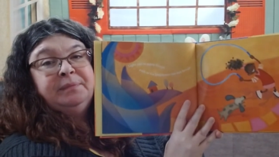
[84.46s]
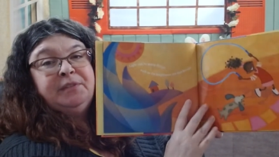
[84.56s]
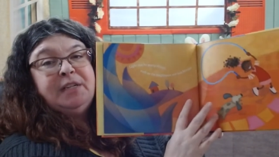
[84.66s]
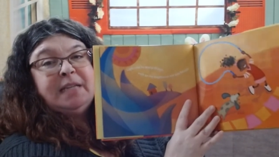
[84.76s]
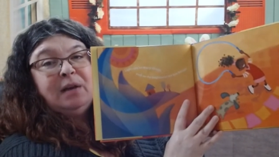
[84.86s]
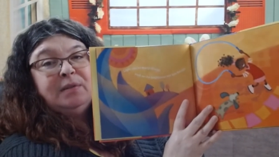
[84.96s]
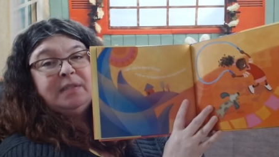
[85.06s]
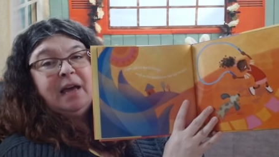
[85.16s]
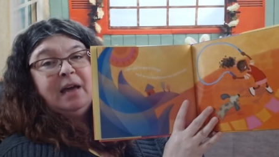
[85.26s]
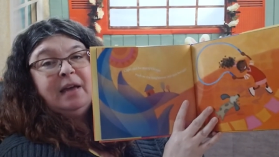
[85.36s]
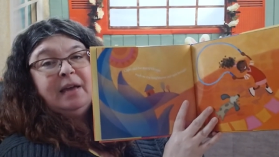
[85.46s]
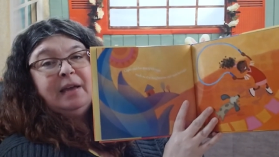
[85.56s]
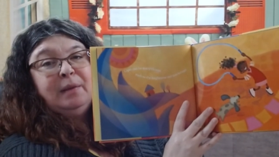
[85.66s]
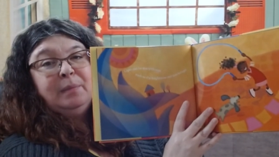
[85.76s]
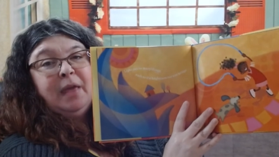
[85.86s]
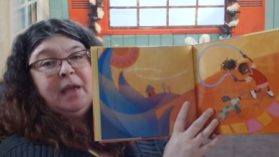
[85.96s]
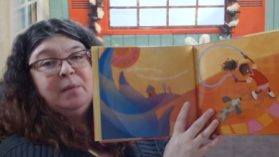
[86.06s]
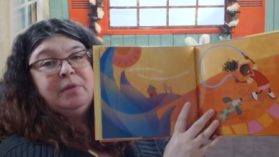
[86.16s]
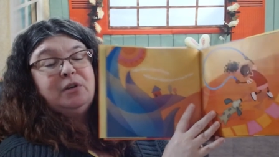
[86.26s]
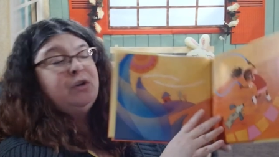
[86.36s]
She's outside playing
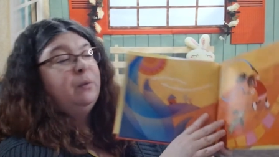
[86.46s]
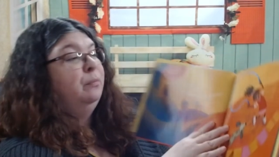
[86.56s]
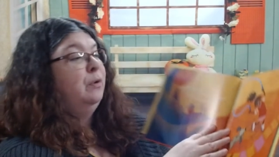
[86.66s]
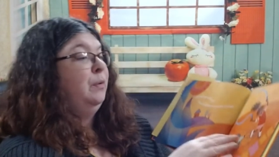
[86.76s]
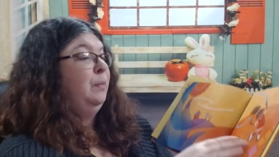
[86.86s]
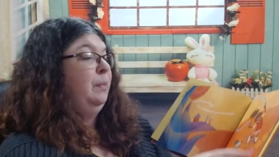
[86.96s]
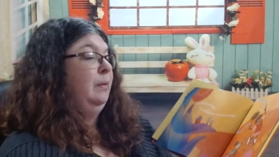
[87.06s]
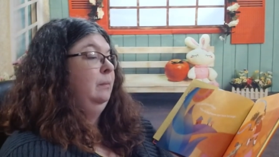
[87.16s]
with her jump rope.